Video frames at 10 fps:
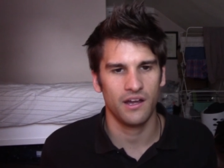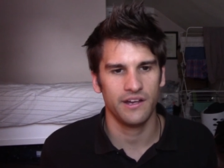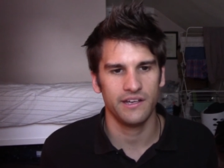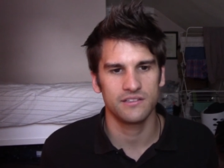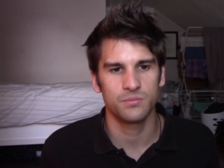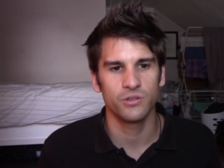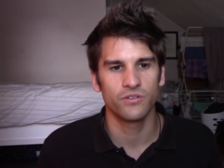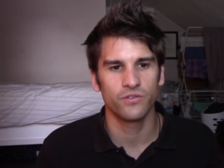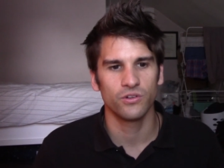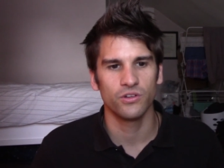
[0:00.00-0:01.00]
it's
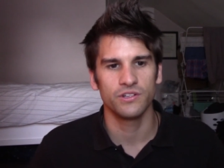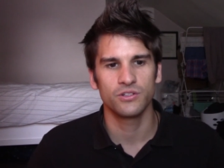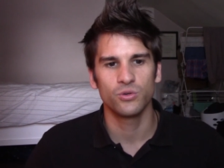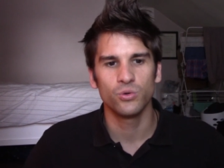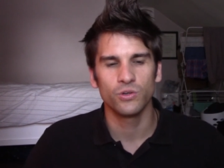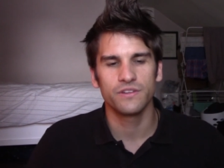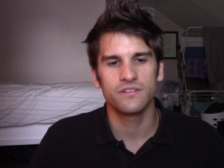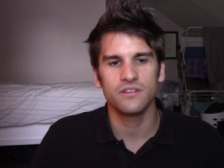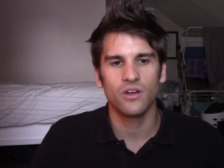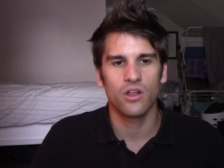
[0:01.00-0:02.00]
beautiful and cool to
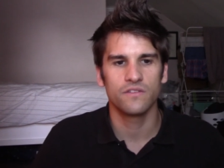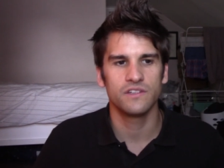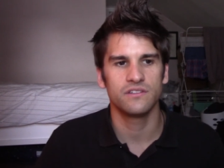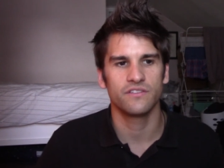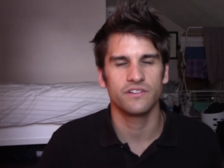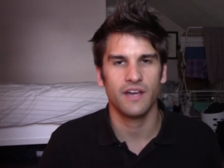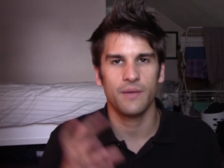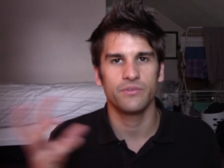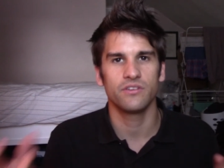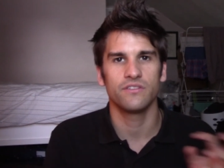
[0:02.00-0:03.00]
see all of these different
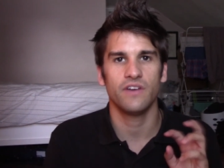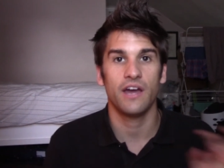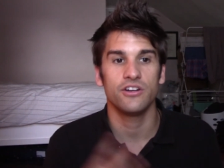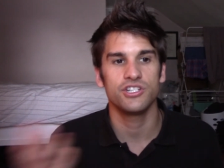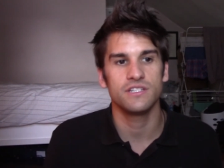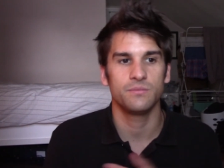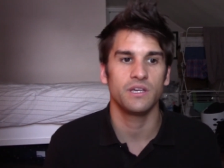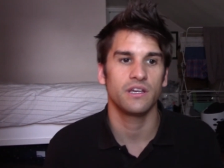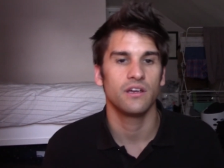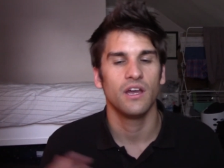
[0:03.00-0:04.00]
types of energies
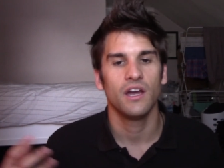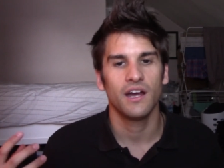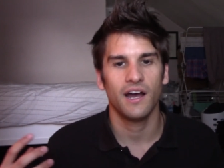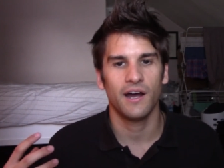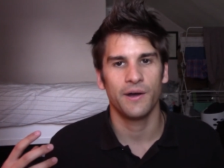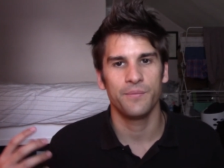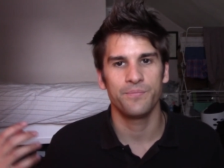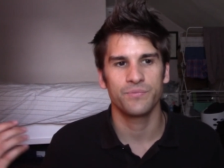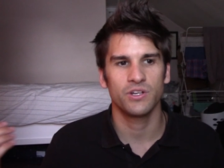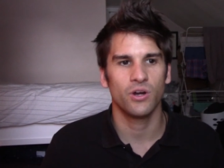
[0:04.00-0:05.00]
being,
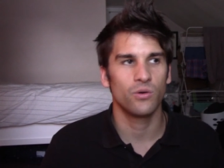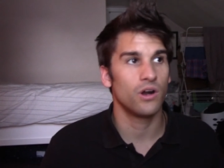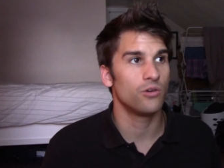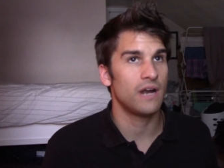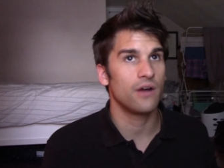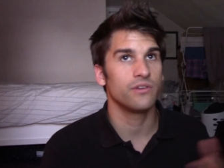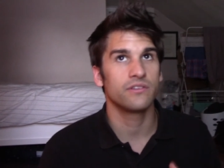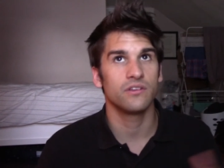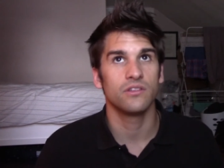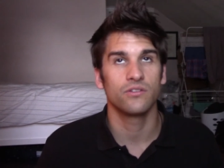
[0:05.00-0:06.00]
around us
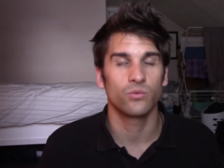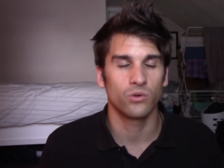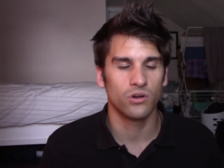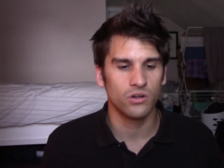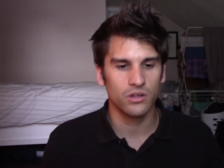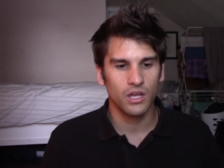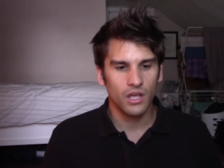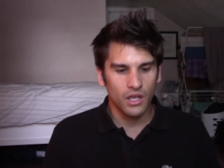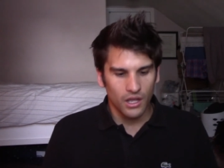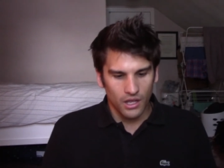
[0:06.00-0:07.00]
in this world,
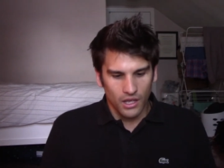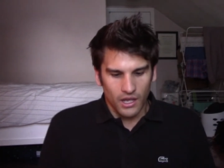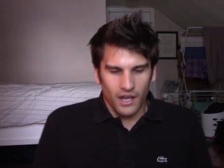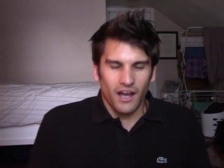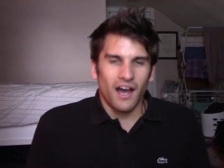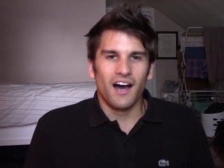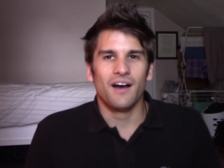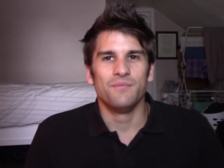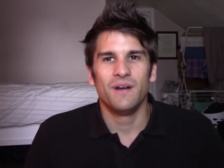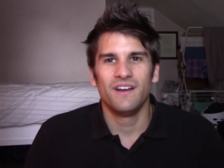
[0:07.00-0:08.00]

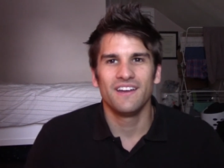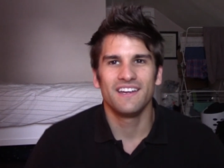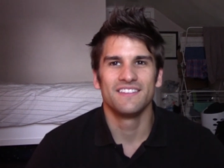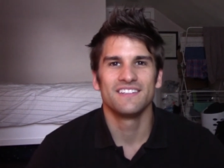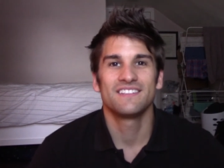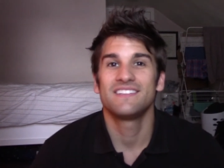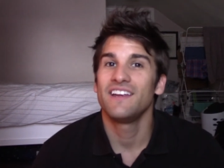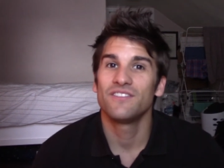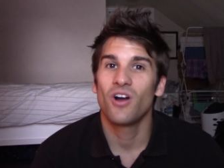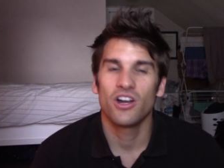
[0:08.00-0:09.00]
in this state
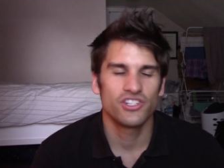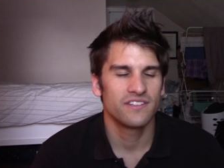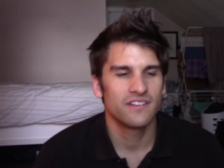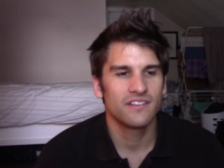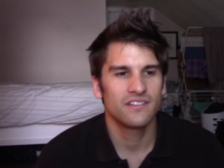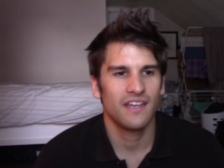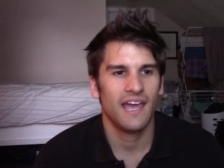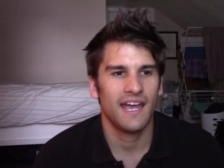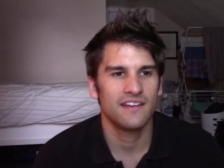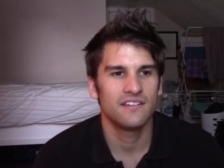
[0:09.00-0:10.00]
of consciousness.
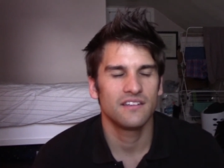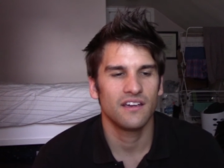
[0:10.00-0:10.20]
And